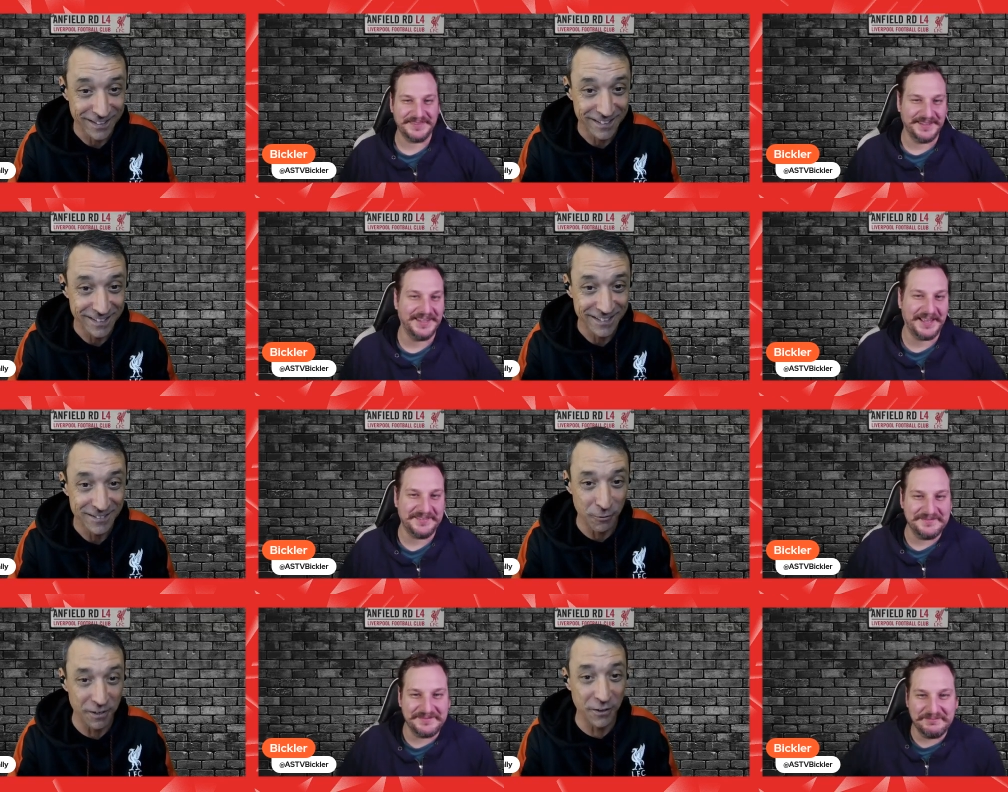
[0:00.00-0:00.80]
Speaker 1: Yeah.
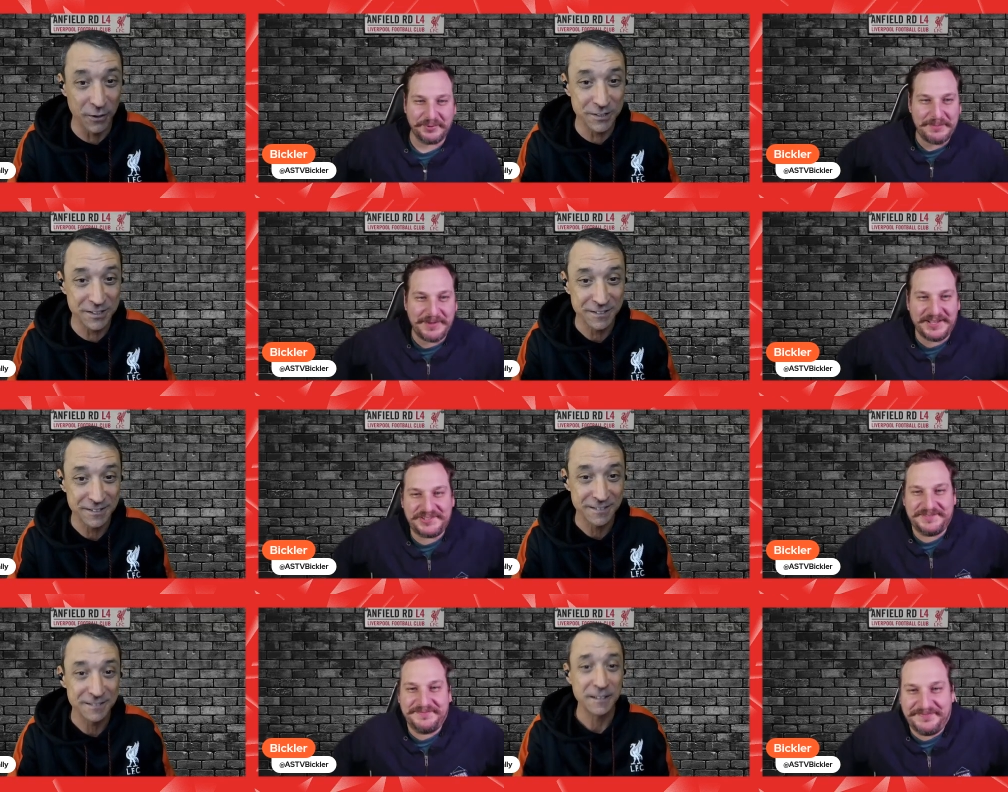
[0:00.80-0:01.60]
One of those.
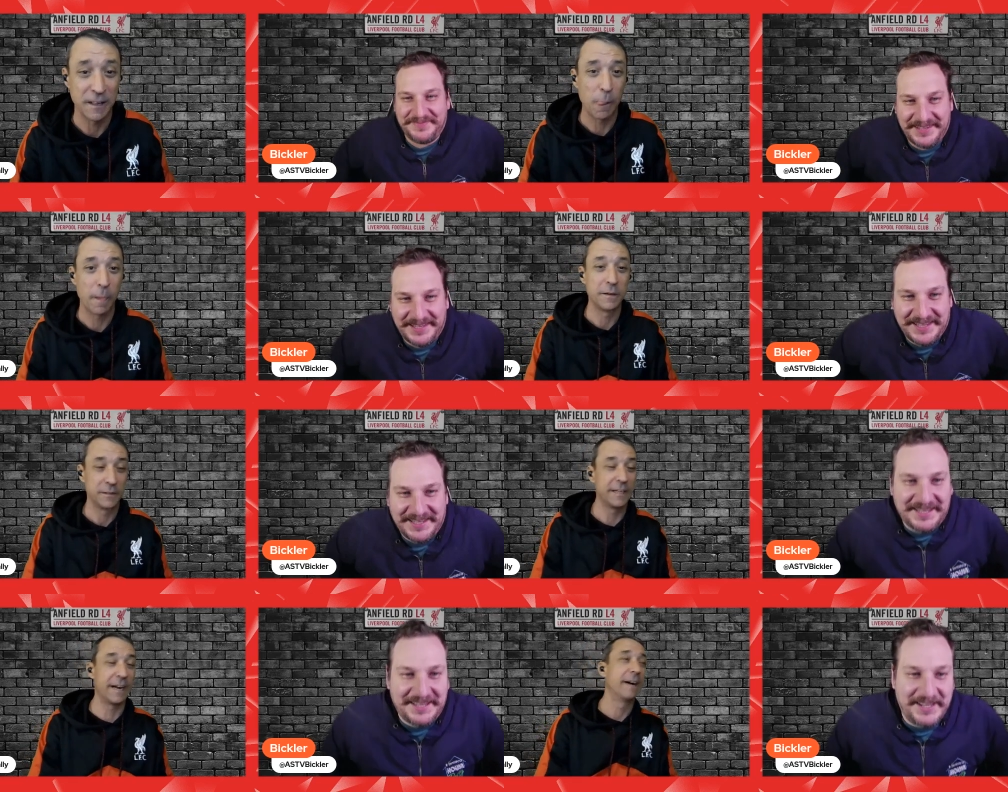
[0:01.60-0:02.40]
Much.
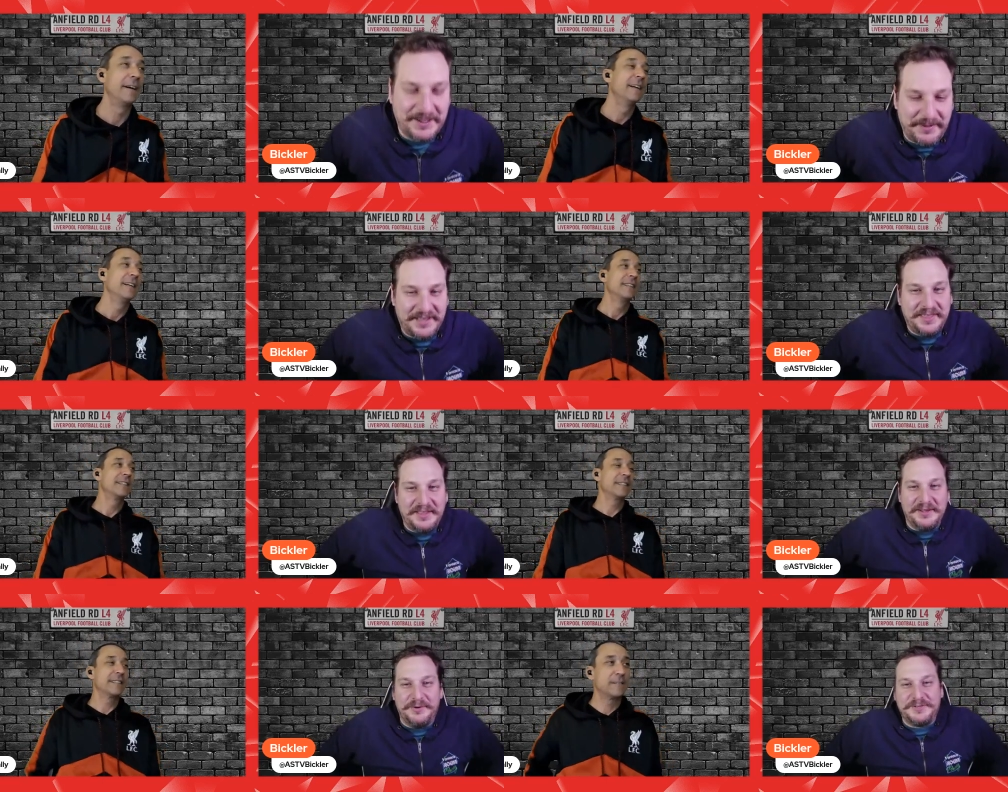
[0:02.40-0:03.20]
Yep. I think
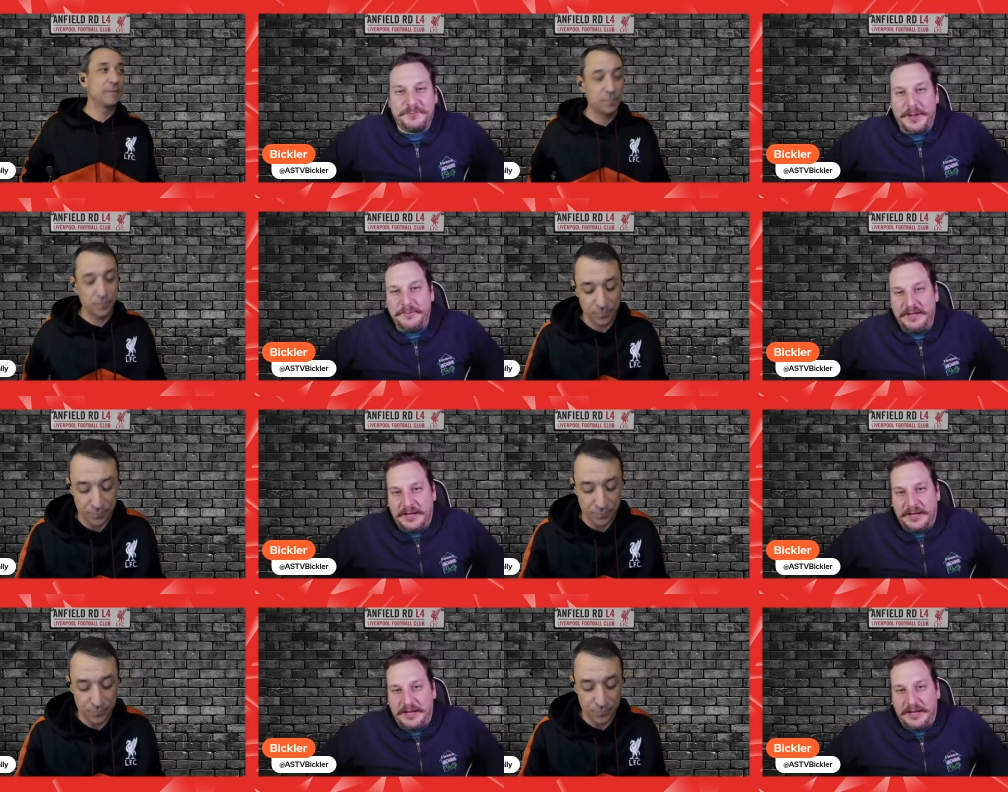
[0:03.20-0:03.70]
there was probably a